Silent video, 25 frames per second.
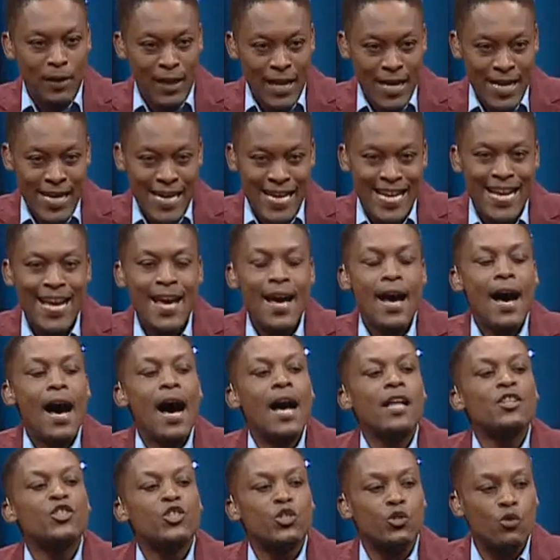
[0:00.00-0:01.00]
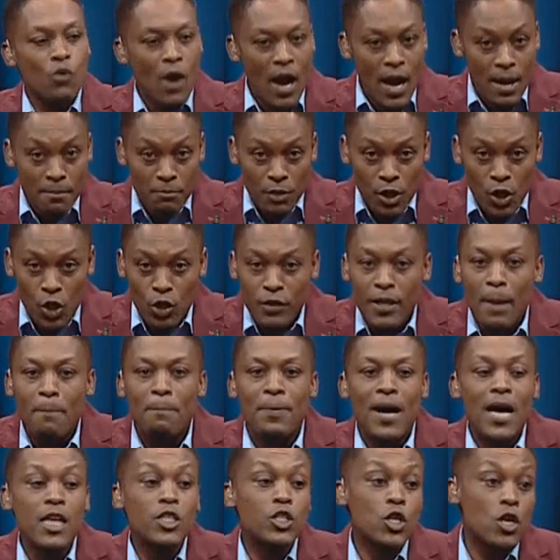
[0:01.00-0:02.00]
playing Unscramble the
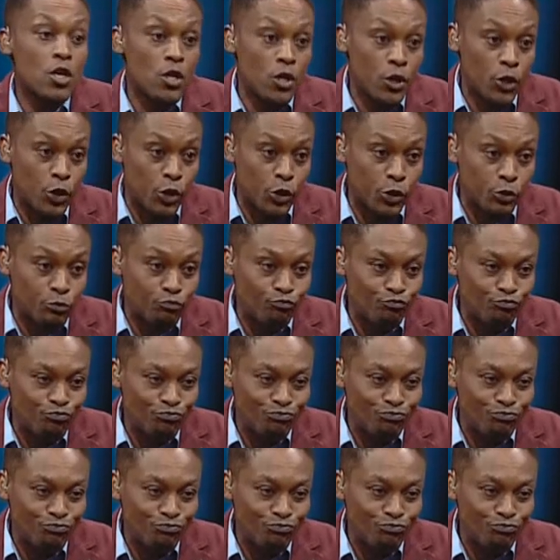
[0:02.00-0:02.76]
Puzzle. now,